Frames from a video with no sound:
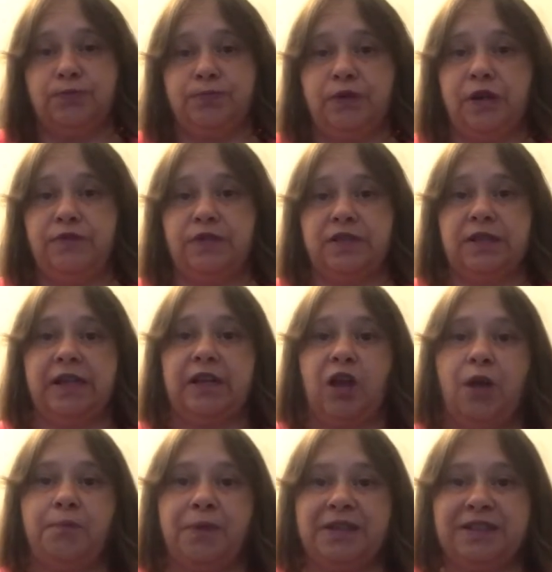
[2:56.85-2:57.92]
previously,
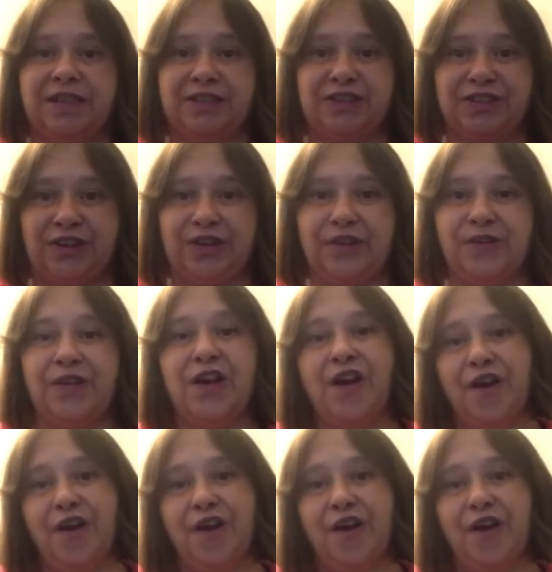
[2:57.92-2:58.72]
like my Tesco haul.